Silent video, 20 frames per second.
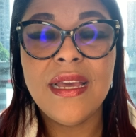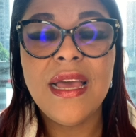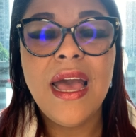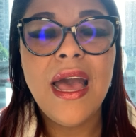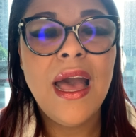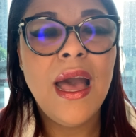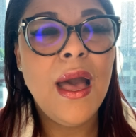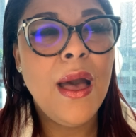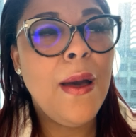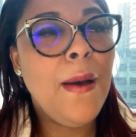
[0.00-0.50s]

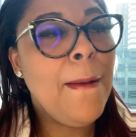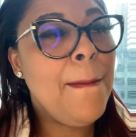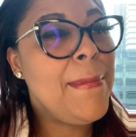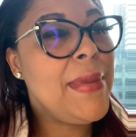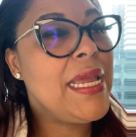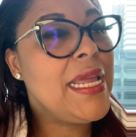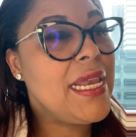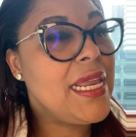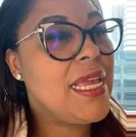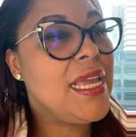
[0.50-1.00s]
How
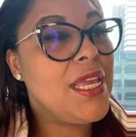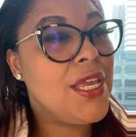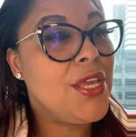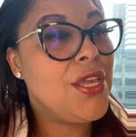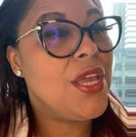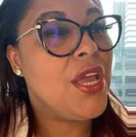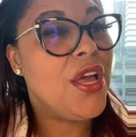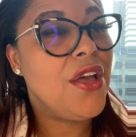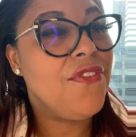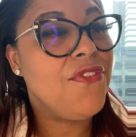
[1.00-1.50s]

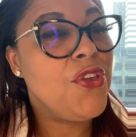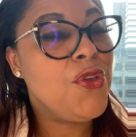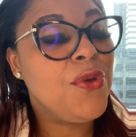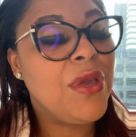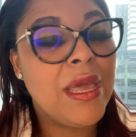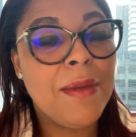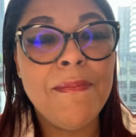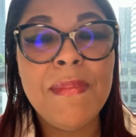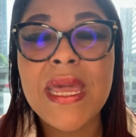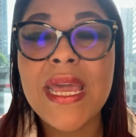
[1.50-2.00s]
many of you
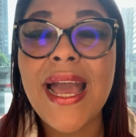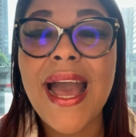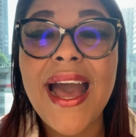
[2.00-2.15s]
can be